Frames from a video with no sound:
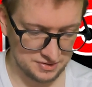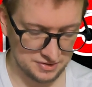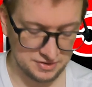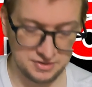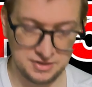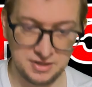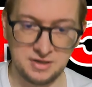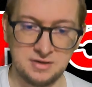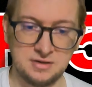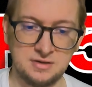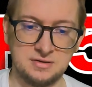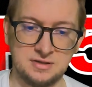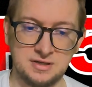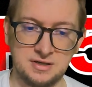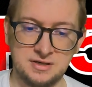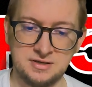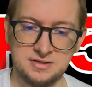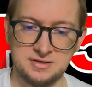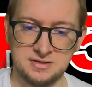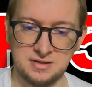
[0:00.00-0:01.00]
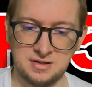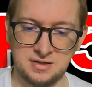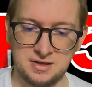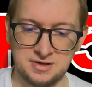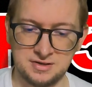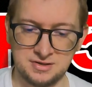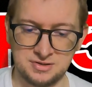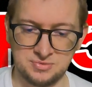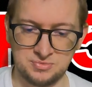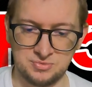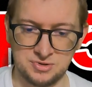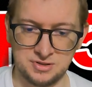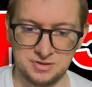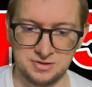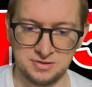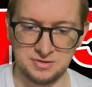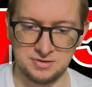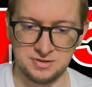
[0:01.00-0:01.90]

Yeah, that is the last one.